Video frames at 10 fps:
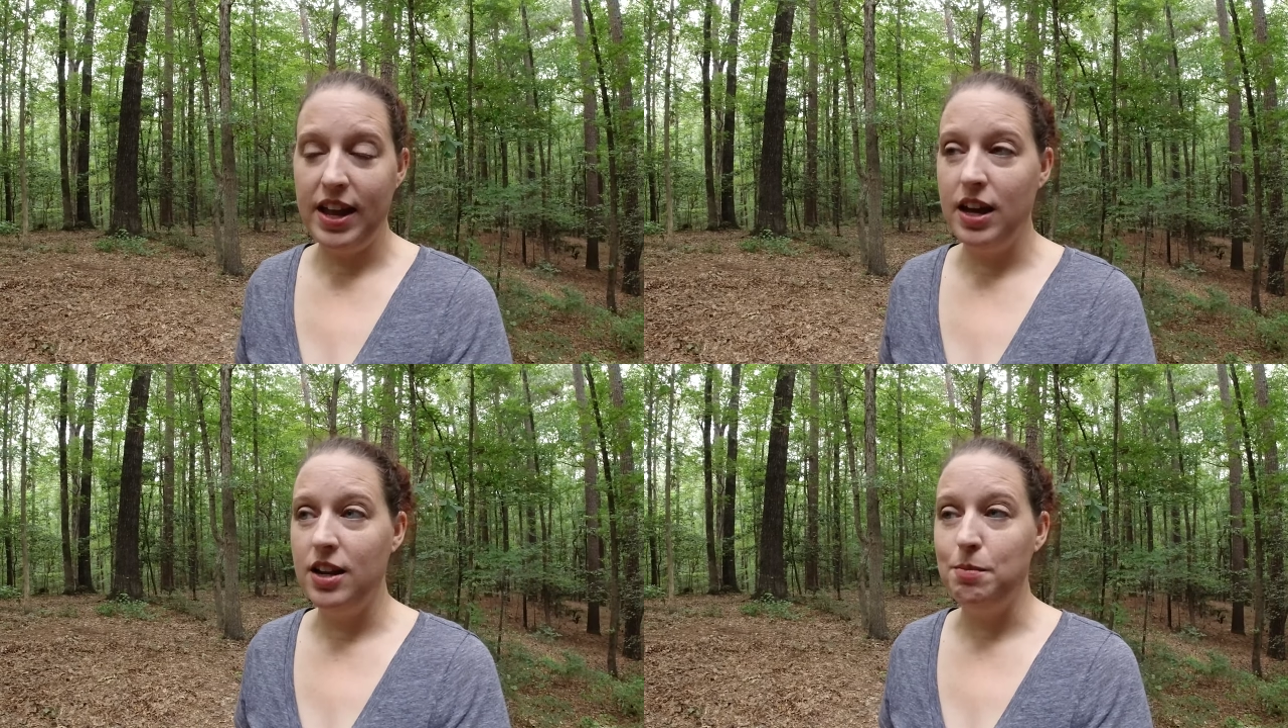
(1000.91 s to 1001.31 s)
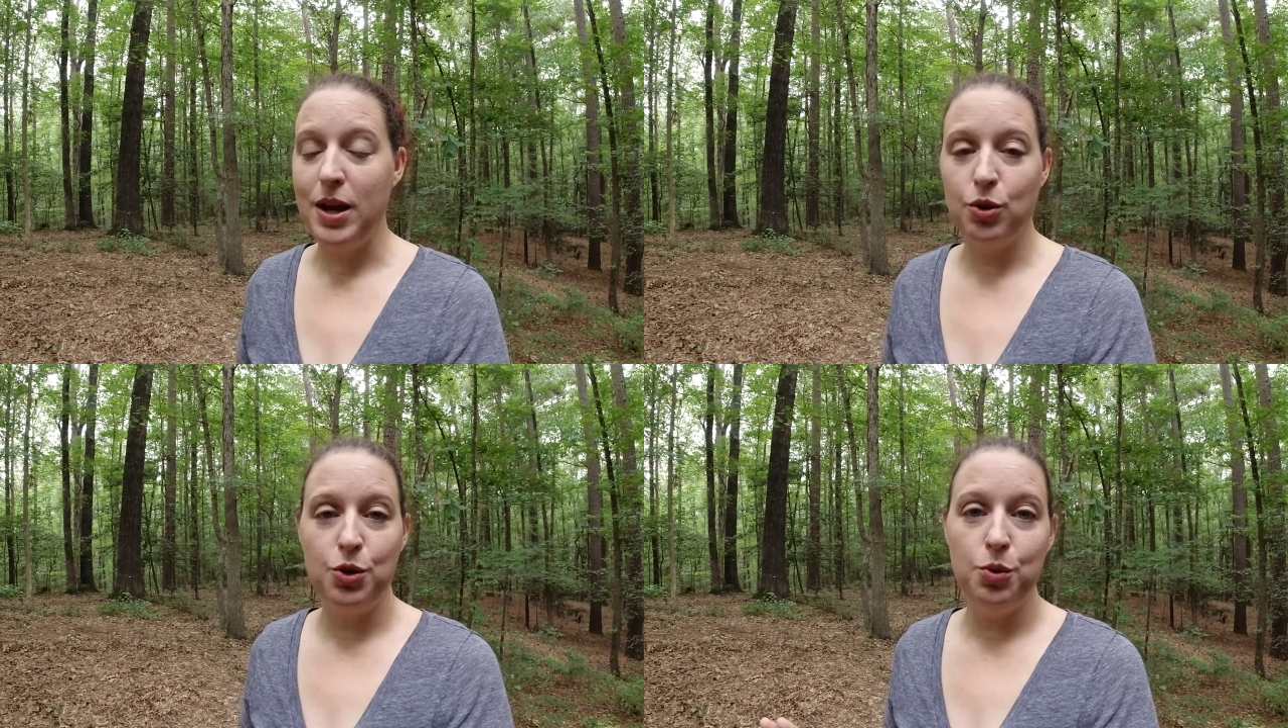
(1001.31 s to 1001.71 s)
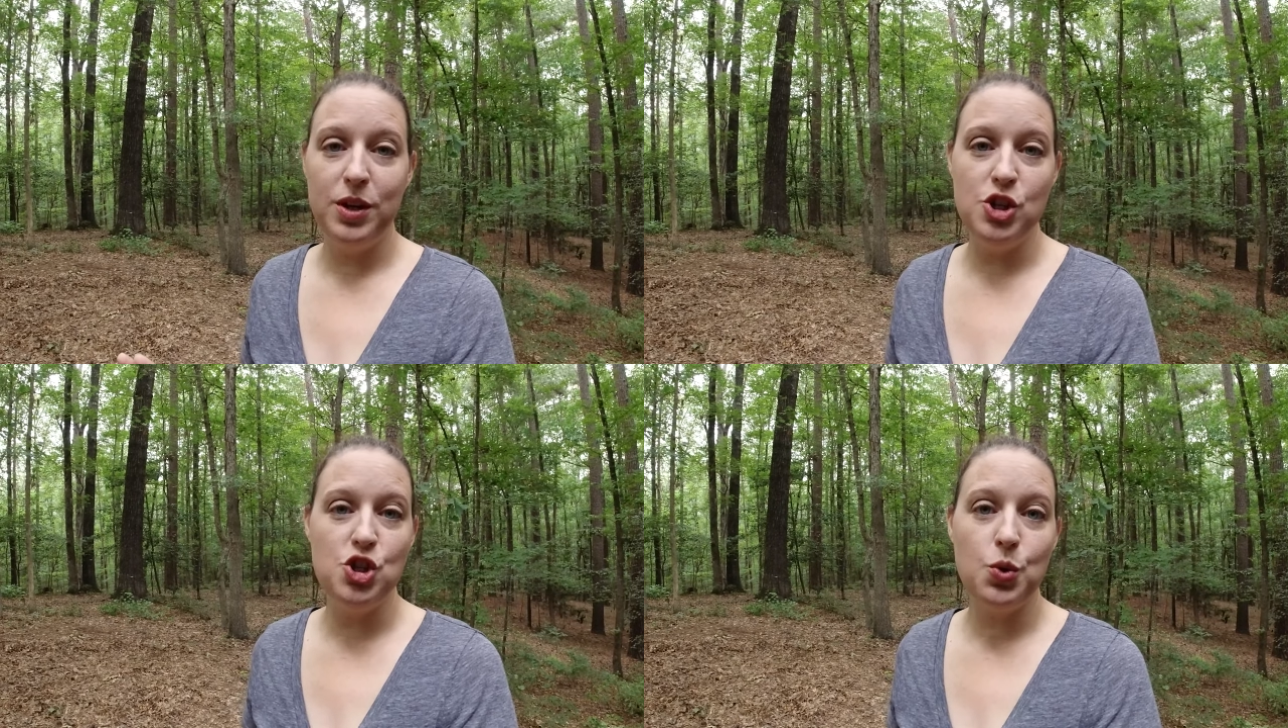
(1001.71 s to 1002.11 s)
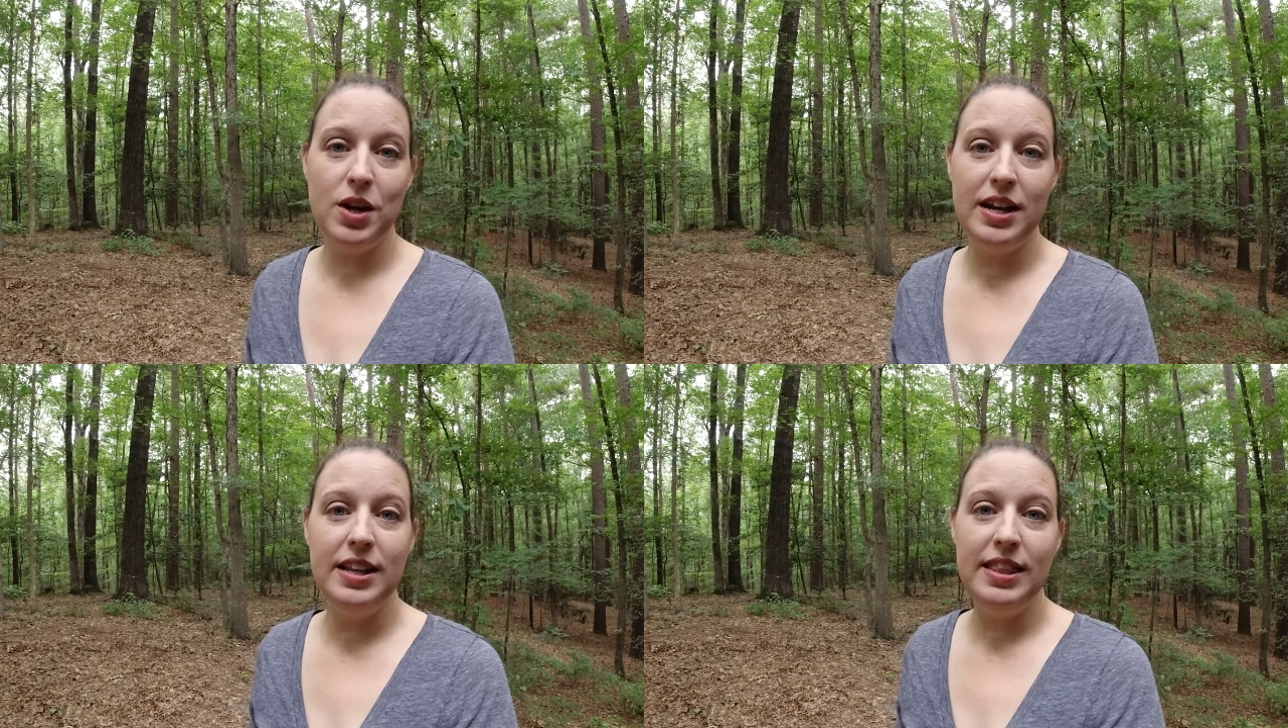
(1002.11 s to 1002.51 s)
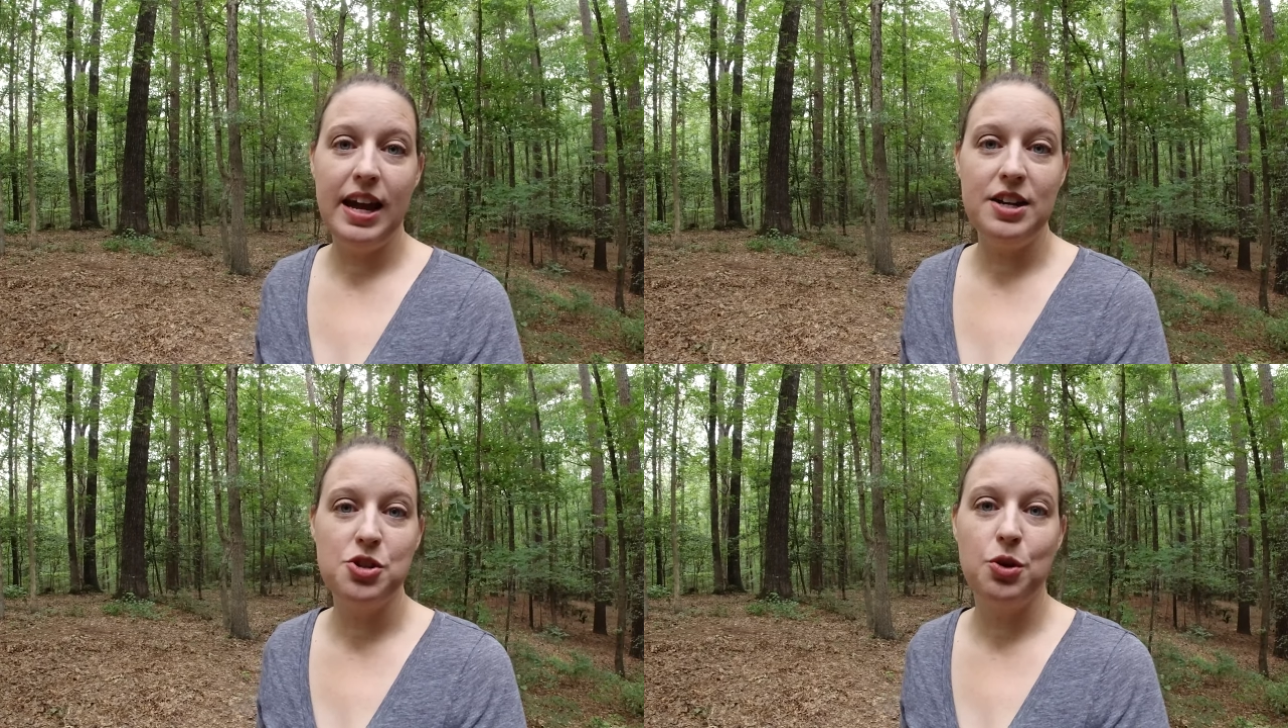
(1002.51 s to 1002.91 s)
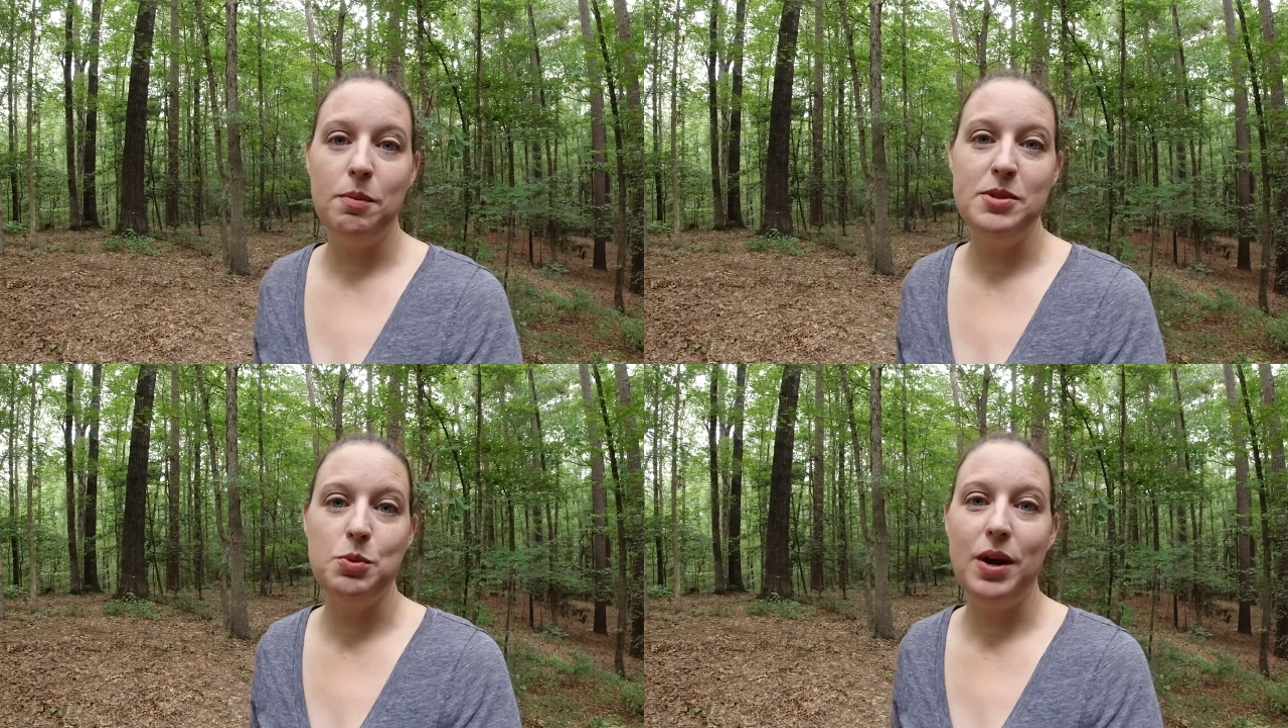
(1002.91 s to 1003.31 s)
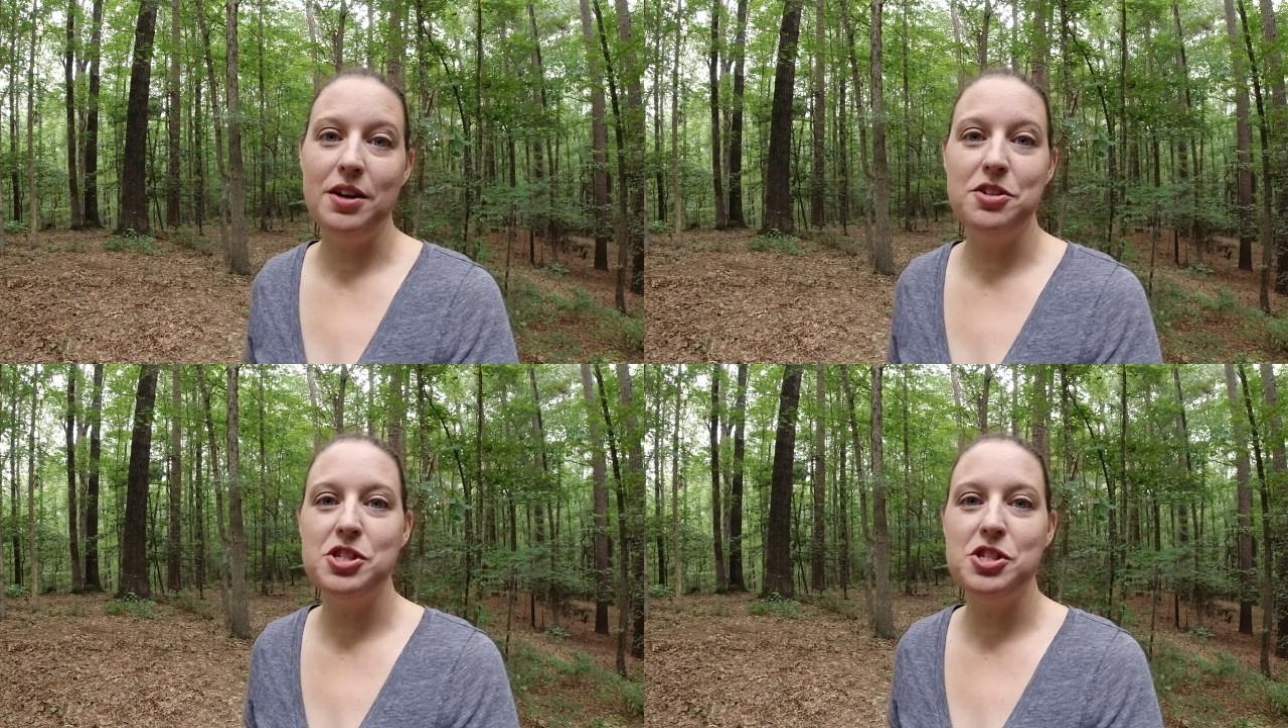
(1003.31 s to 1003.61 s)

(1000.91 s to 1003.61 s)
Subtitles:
and my crew enjoyed the ice cream as well.